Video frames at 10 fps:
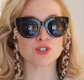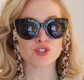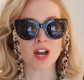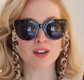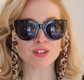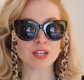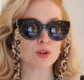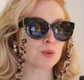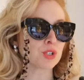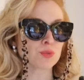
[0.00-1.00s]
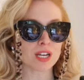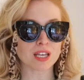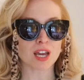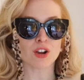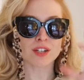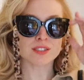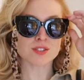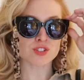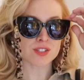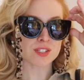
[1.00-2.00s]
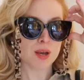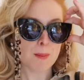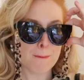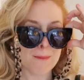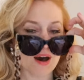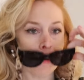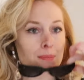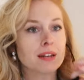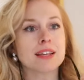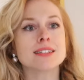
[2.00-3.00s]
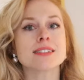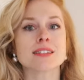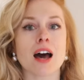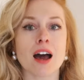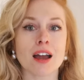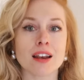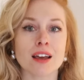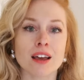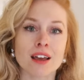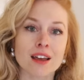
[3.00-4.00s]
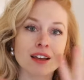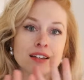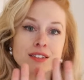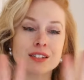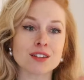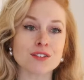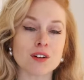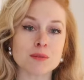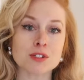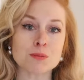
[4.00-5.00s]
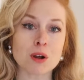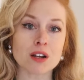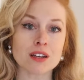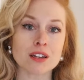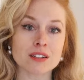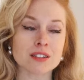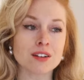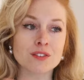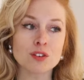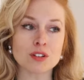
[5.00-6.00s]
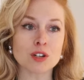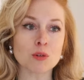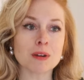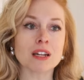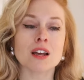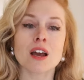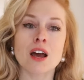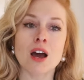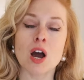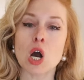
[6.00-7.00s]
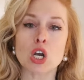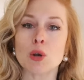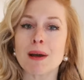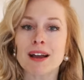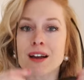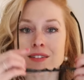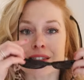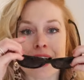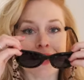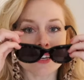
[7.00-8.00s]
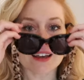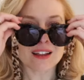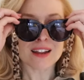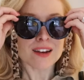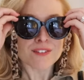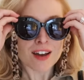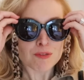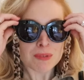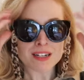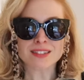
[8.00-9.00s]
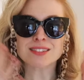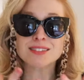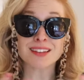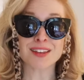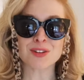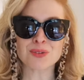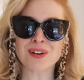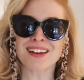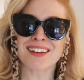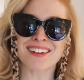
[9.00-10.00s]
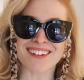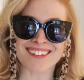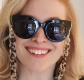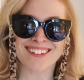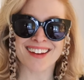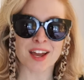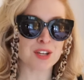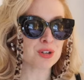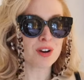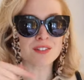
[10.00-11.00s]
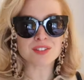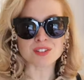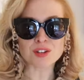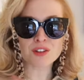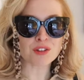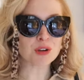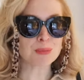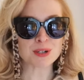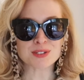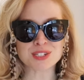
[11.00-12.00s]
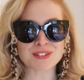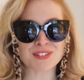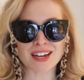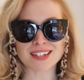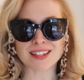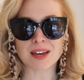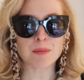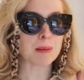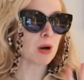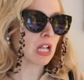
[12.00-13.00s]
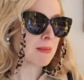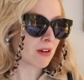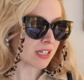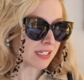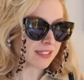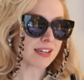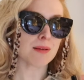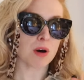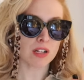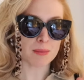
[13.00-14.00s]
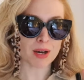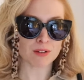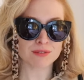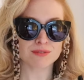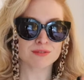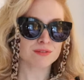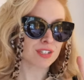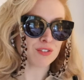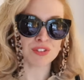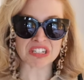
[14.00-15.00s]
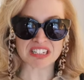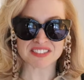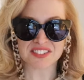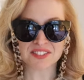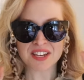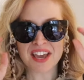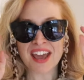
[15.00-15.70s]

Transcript: driving or when you're running errands, just popping inside to the farmer's market for a little bit. You're back outside again in five minutes and they're right here. And you don't have to look through your purse to find them. I'm all about easy. I'm all about convenience